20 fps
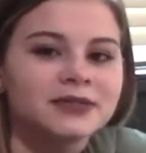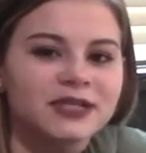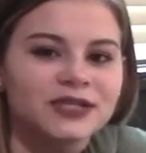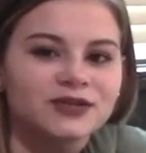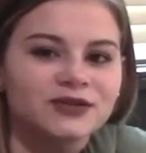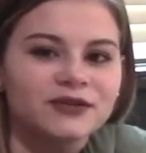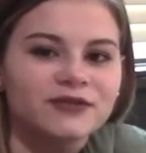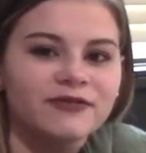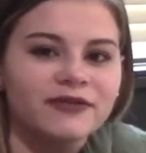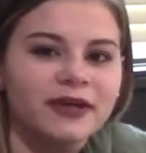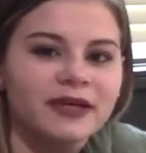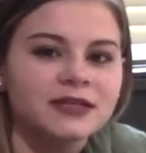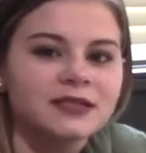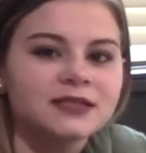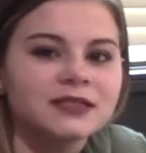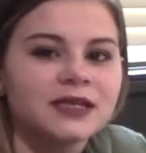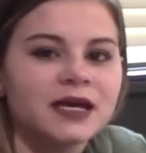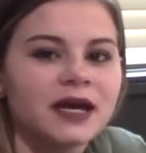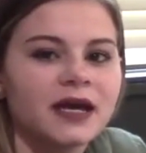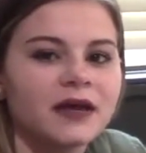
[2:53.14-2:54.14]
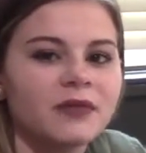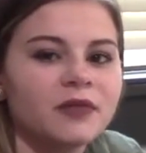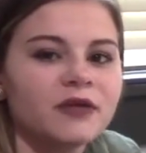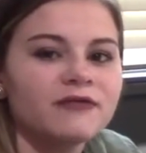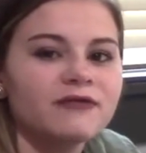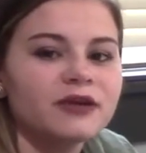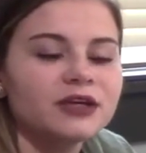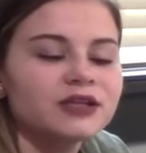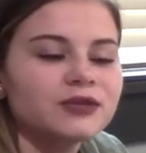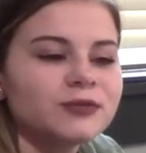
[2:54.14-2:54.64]
Desiree Vance. I am
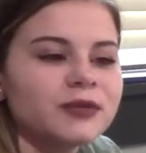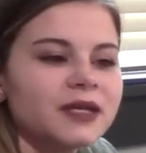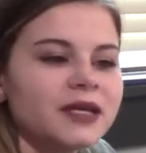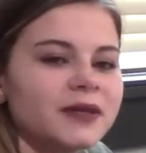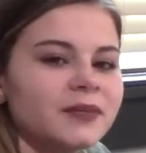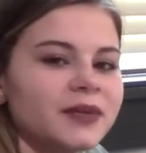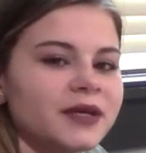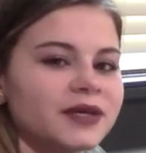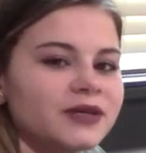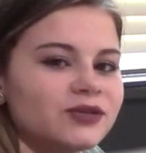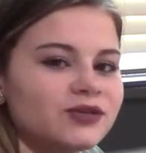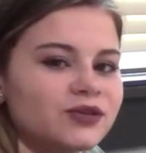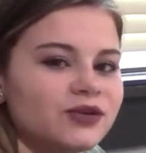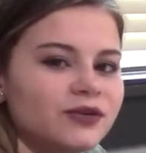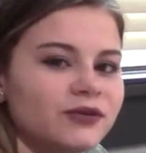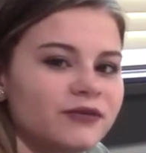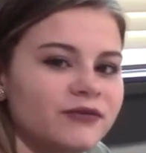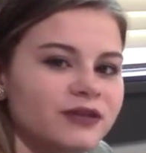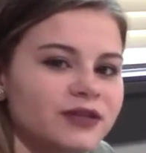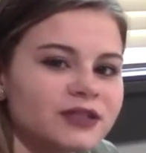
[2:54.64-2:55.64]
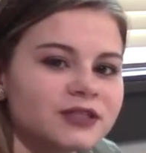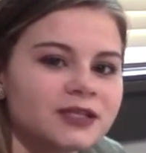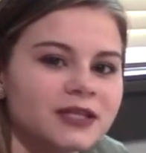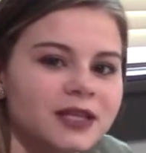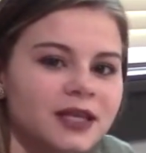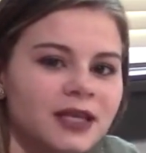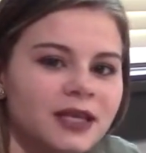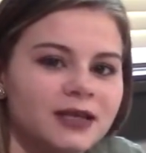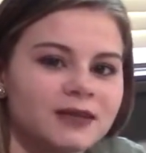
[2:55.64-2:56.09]
a freshman at McKendree University.